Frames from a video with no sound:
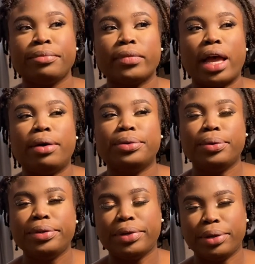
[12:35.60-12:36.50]
I would only
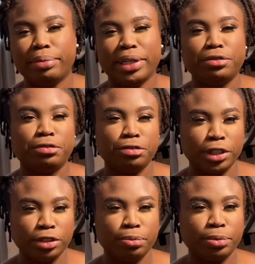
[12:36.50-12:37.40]
recommend
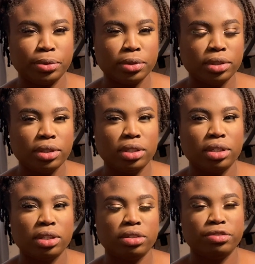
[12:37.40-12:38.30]
Facebook
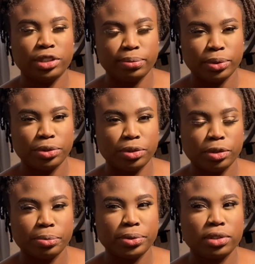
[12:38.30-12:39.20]

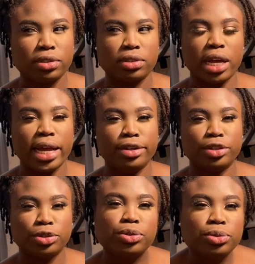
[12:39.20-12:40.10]
groups and your
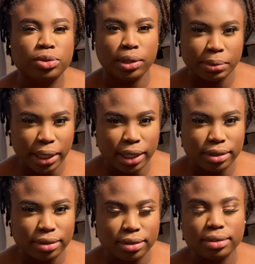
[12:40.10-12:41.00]
school's
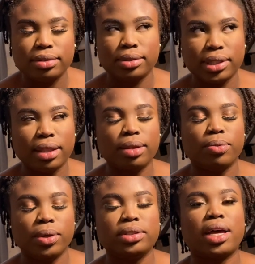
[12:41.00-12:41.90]
websites. Those are the
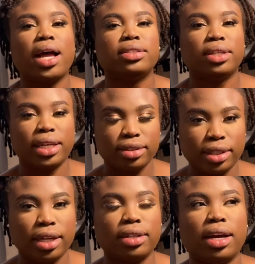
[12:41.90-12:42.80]
ones that are
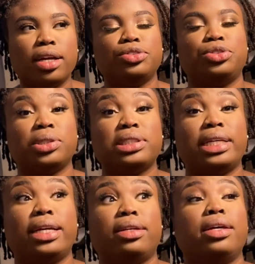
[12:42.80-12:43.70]
tested and
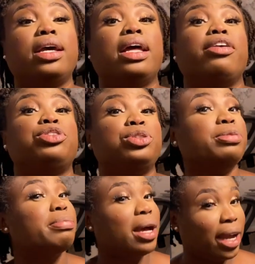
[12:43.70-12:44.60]
trusted to
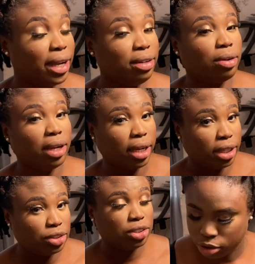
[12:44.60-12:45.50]
my
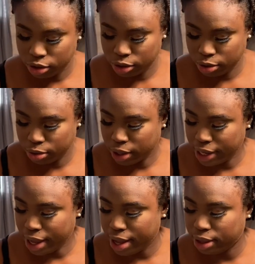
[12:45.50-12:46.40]
knowledge. So
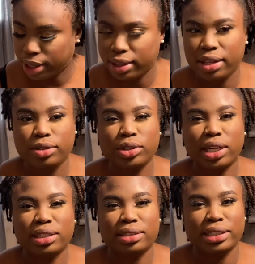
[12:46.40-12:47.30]
yeah, I think those are
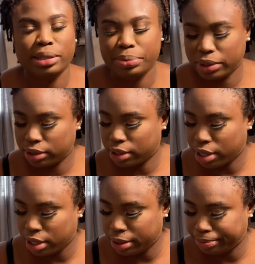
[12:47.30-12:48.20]
the tips.
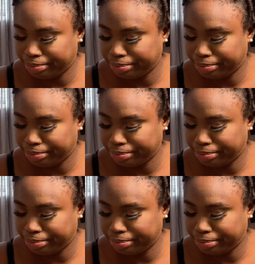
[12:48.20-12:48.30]
I'm